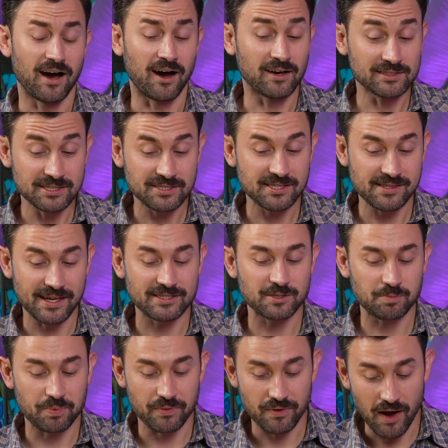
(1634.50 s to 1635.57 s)
honestly that's
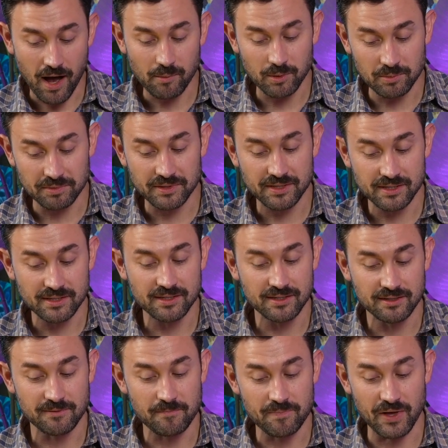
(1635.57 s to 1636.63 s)

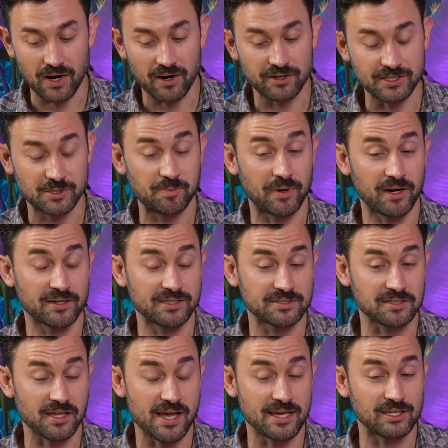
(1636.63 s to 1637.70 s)
probably the hardest part,
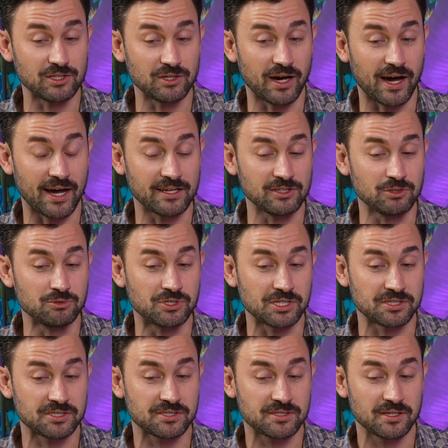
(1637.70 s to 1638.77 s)
is like
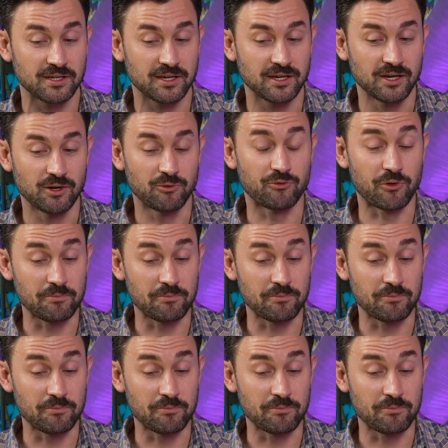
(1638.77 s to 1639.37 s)
for